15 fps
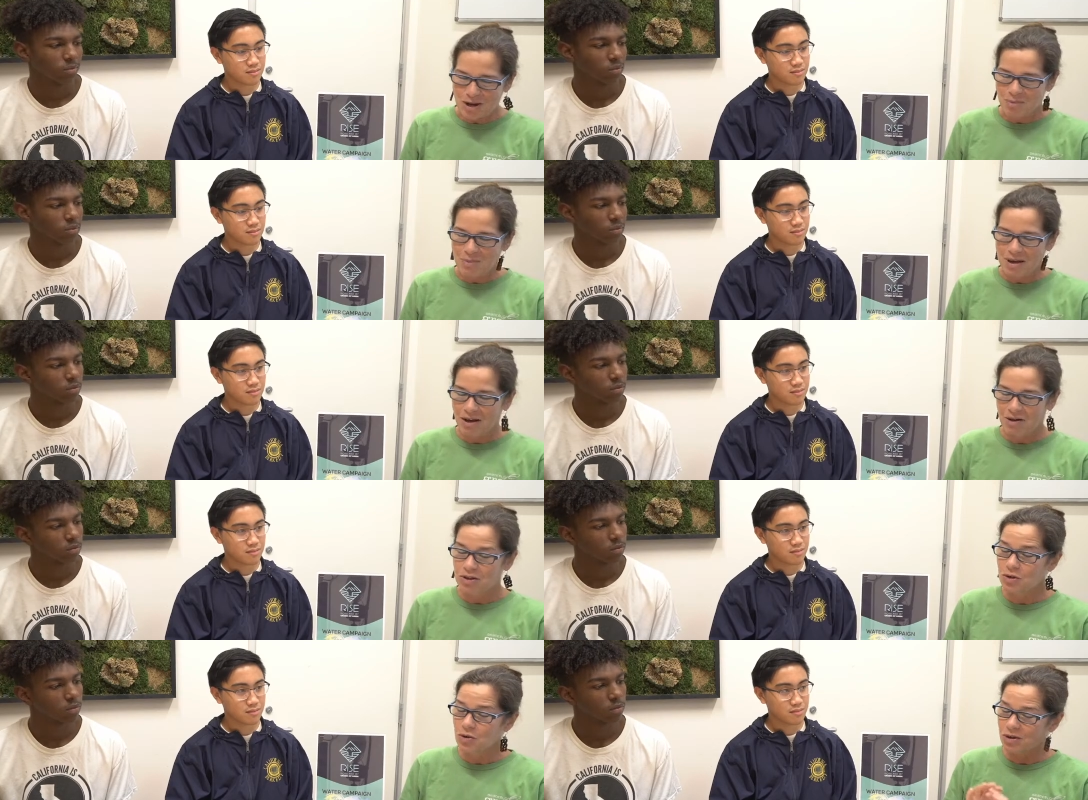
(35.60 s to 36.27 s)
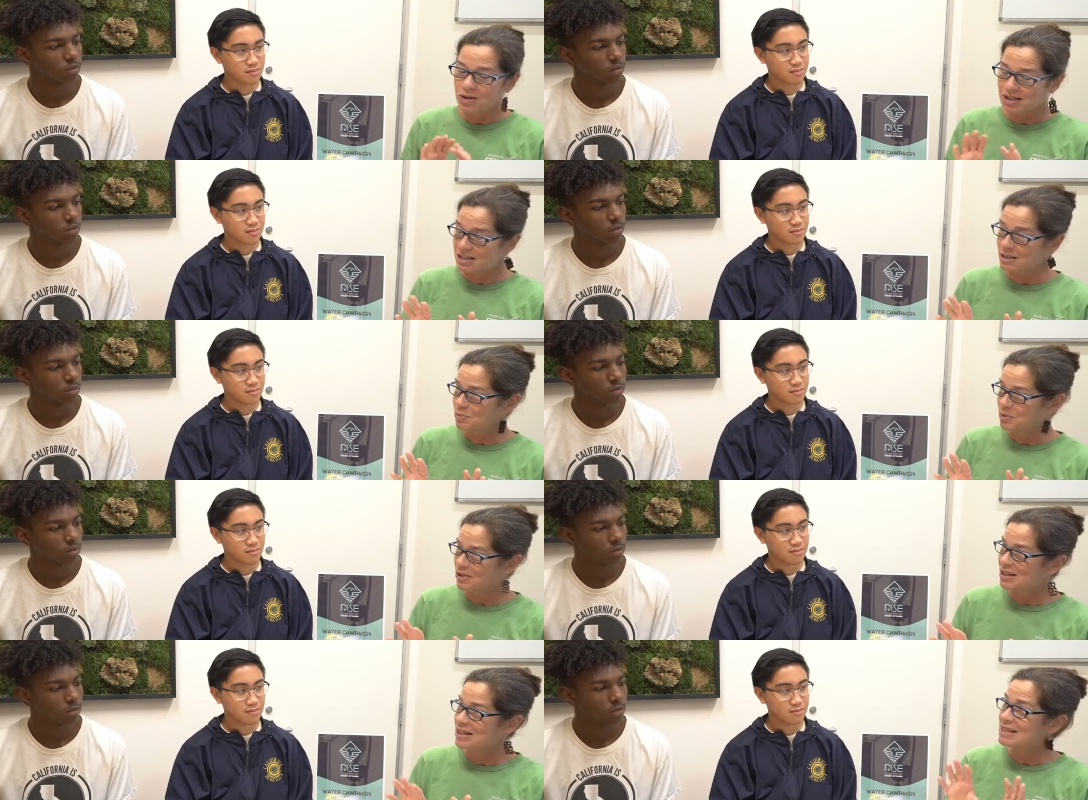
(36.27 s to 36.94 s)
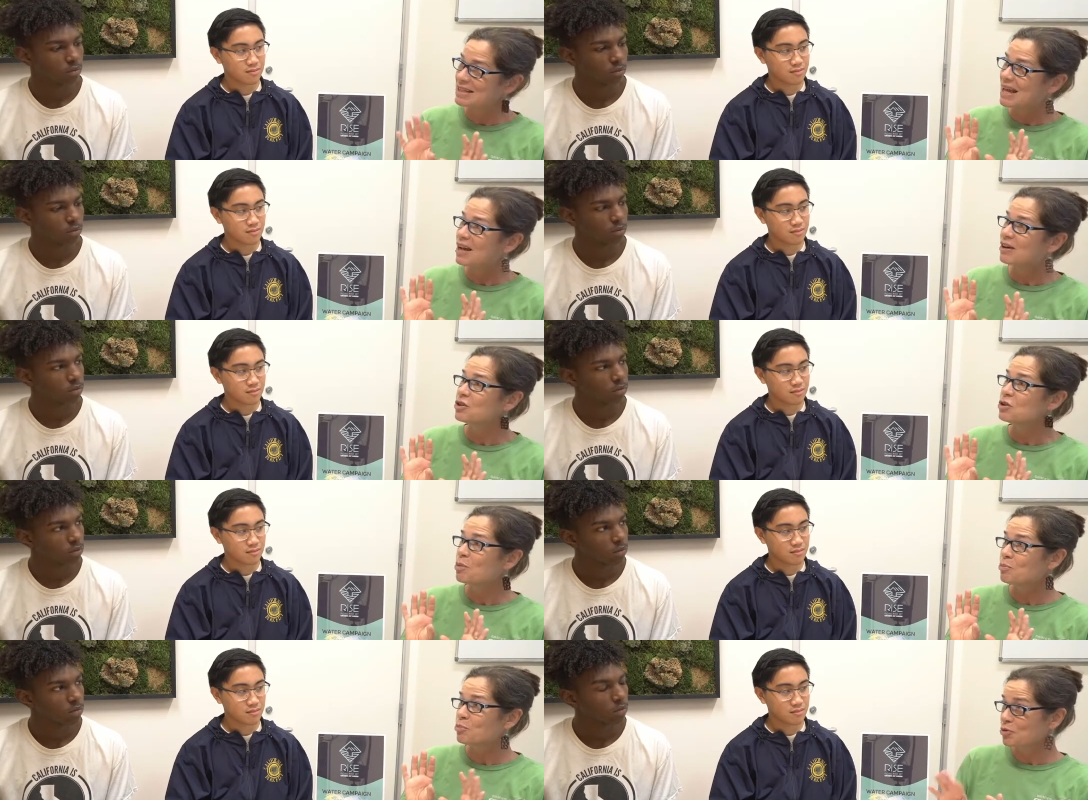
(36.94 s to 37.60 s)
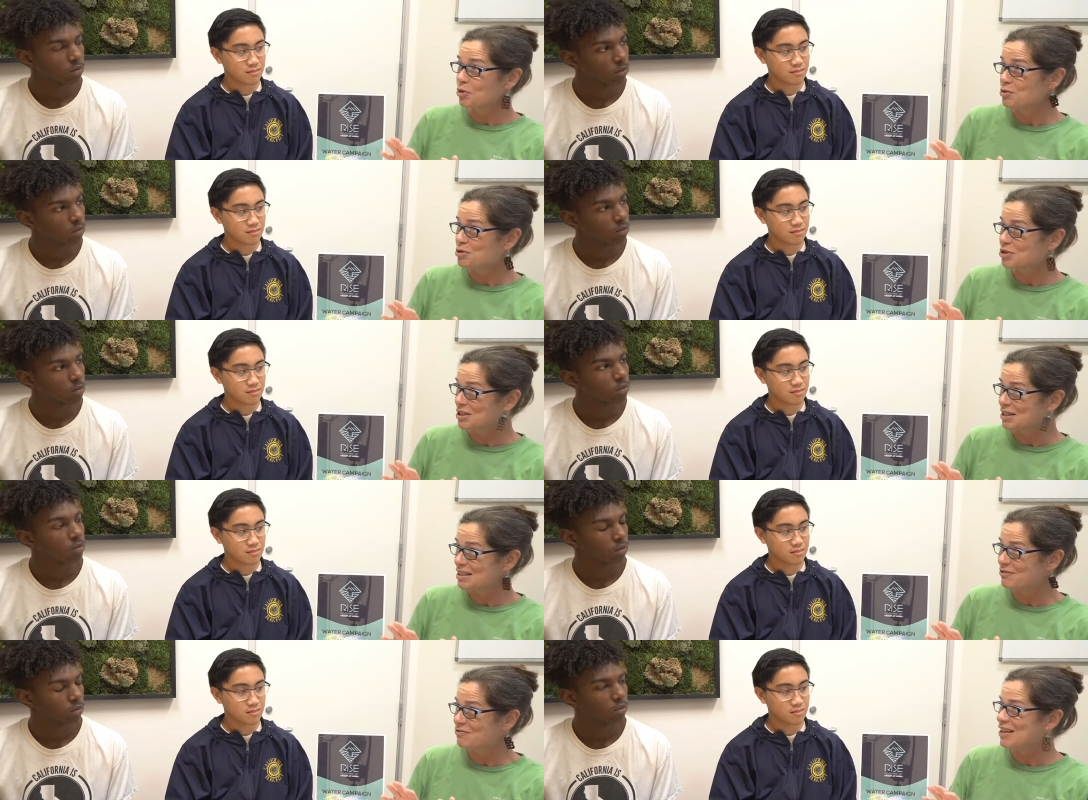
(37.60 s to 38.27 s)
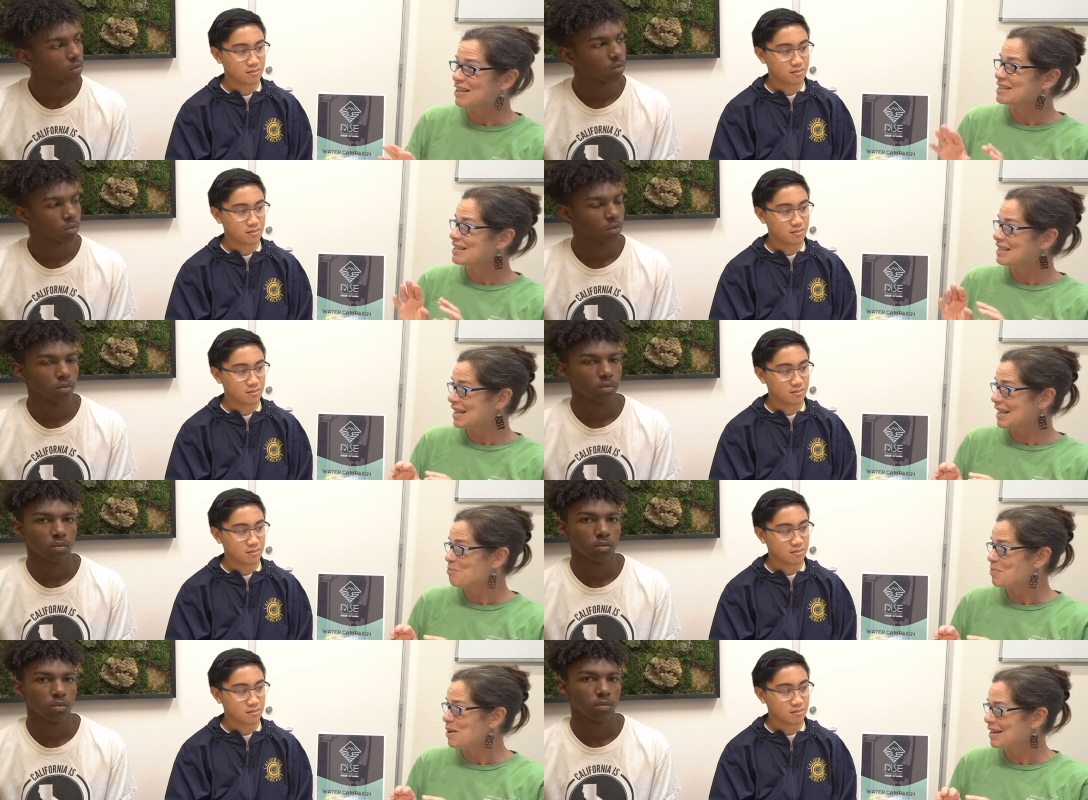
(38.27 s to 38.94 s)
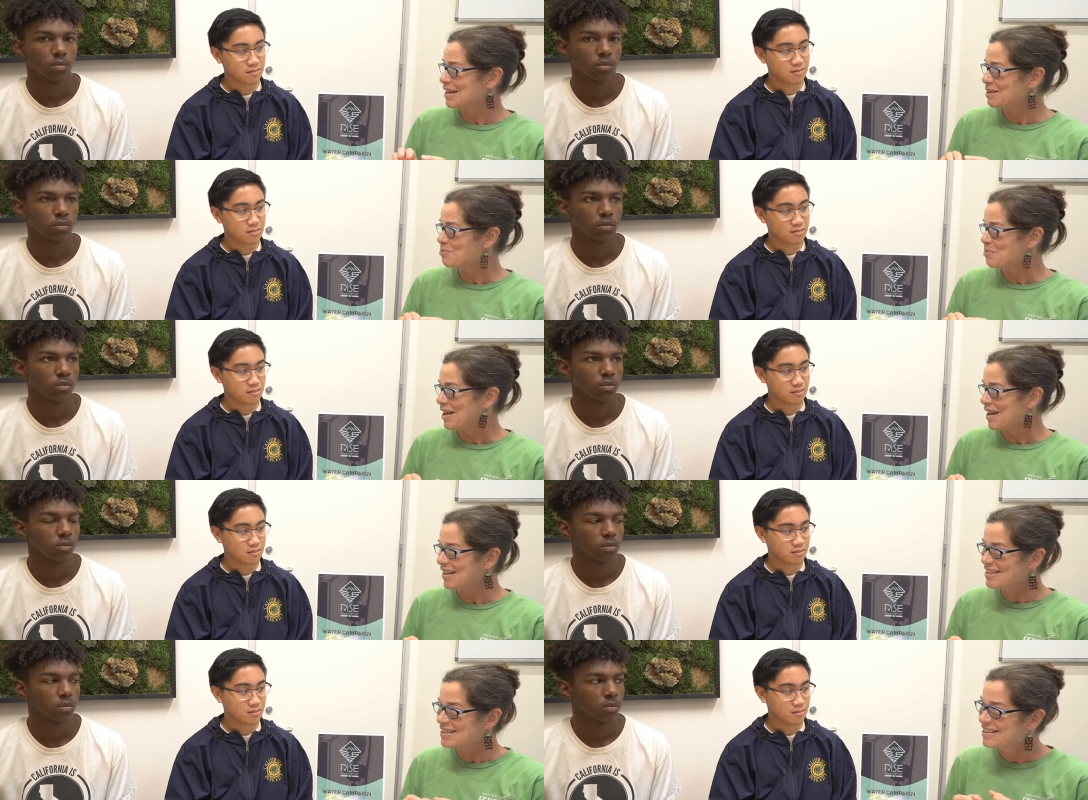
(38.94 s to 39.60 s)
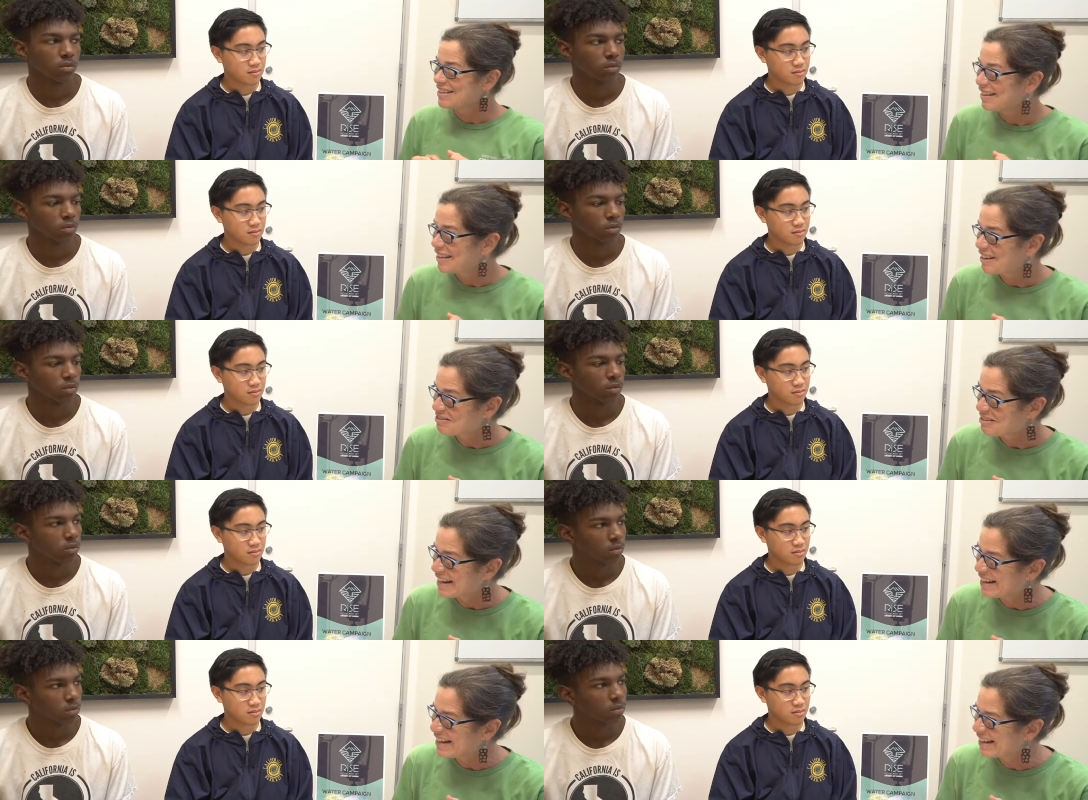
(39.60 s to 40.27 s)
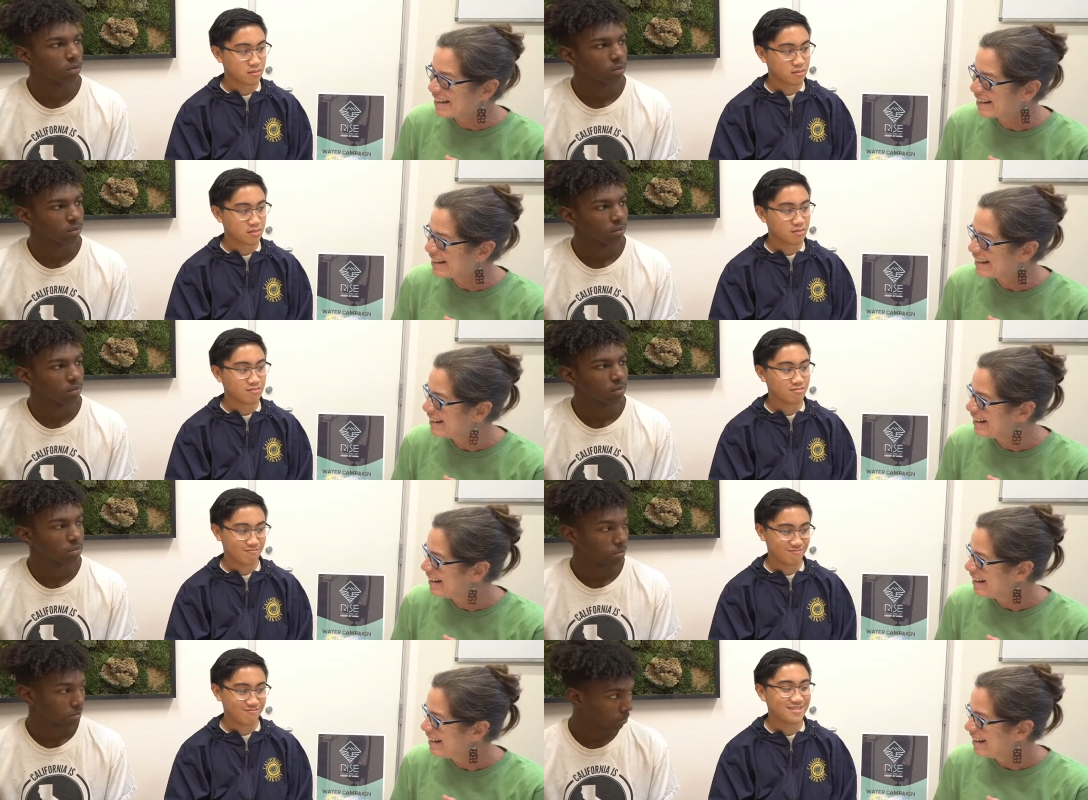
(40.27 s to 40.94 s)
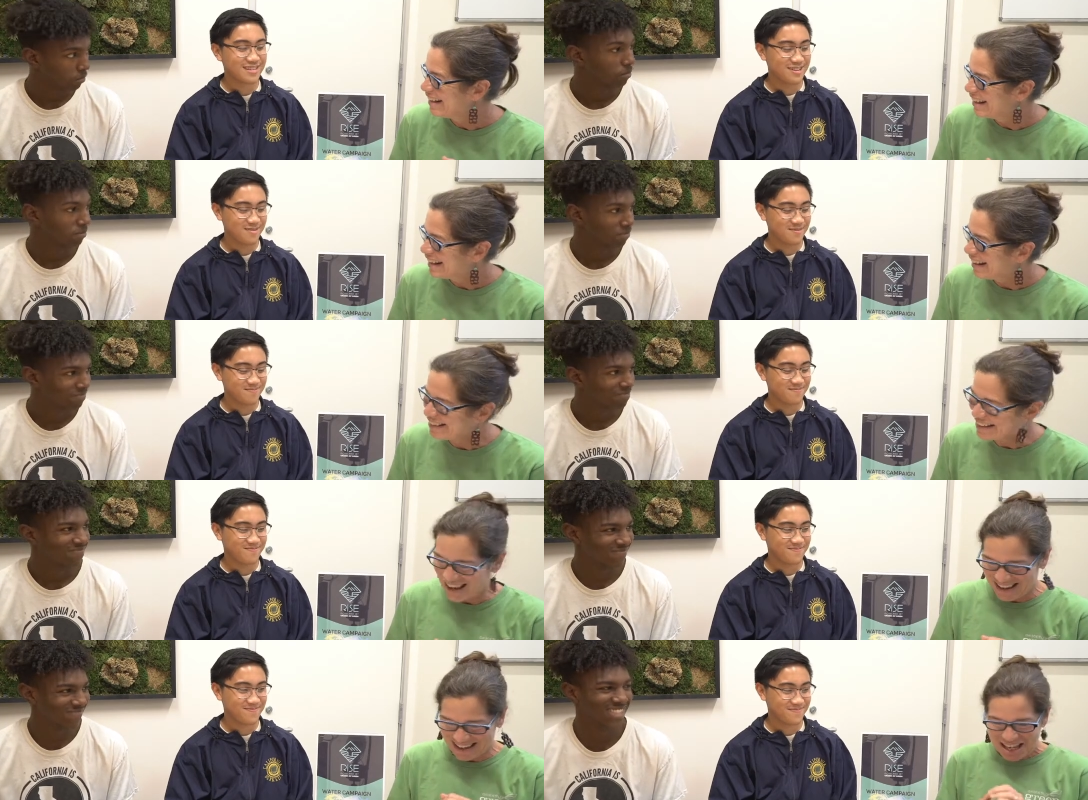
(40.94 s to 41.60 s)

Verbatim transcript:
Speaker 1: about your experience and how you approach this phase of the campaign in the past. Ready? Yeah. Okay,